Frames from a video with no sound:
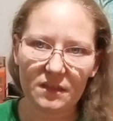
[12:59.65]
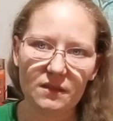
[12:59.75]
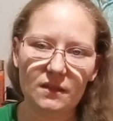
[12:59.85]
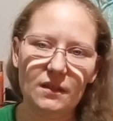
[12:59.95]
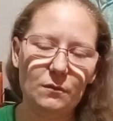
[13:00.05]

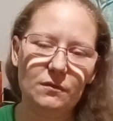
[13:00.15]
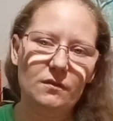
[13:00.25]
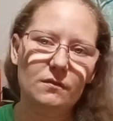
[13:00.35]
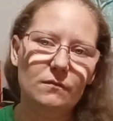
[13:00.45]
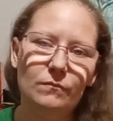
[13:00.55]

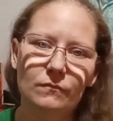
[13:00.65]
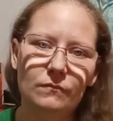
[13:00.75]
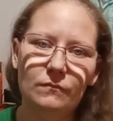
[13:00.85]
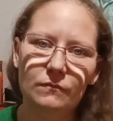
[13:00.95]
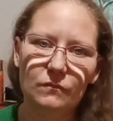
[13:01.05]
was
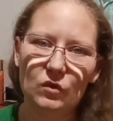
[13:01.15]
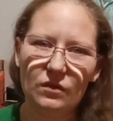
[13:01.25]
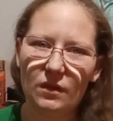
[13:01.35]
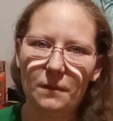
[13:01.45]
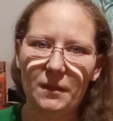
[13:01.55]
just
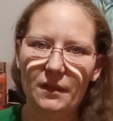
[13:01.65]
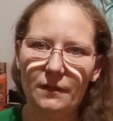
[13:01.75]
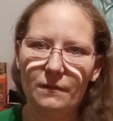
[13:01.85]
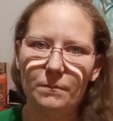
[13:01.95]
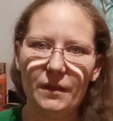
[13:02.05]
not
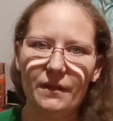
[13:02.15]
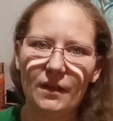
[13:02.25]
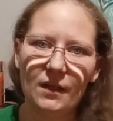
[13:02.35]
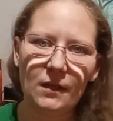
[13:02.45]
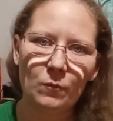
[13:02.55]
my
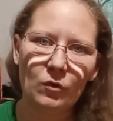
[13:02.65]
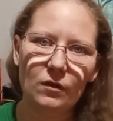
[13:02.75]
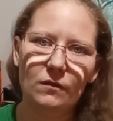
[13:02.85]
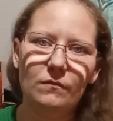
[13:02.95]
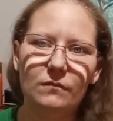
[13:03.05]
thing
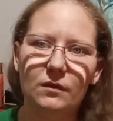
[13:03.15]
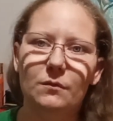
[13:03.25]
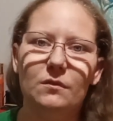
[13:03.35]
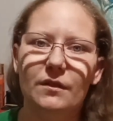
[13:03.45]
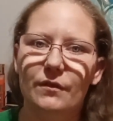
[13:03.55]
anymore. They
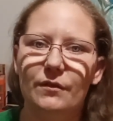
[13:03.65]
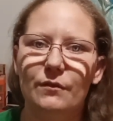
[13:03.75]
was either too